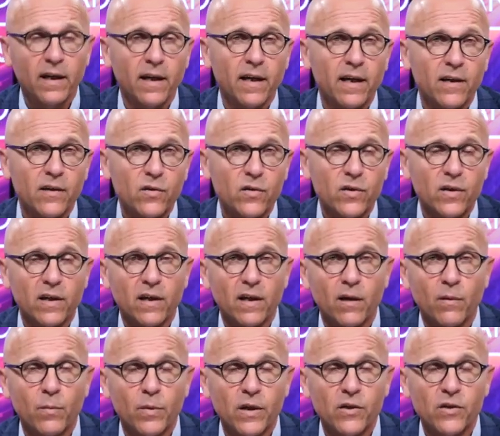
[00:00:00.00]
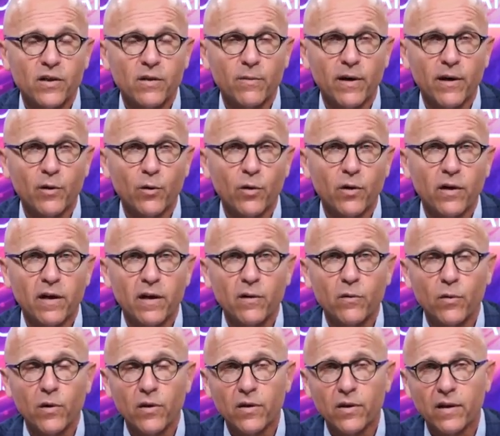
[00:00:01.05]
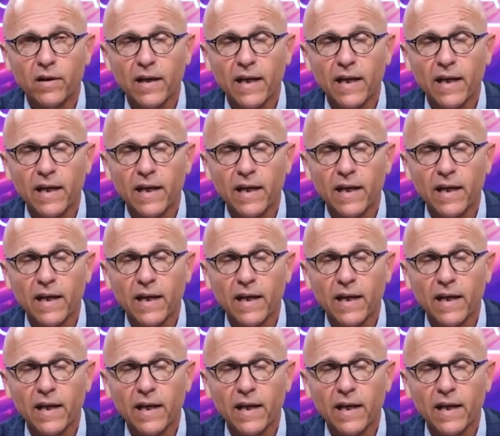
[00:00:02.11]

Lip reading: is a PC minority, with an